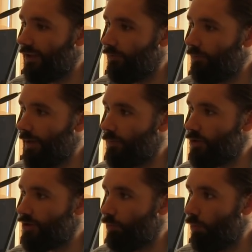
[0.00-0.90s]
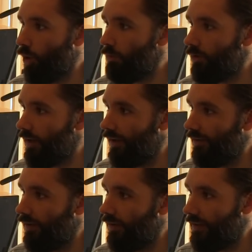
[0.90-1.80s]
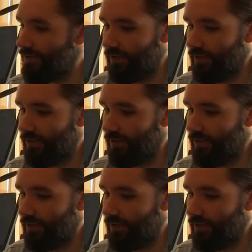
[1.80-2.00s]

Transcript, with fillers: then people just mob around it and yep.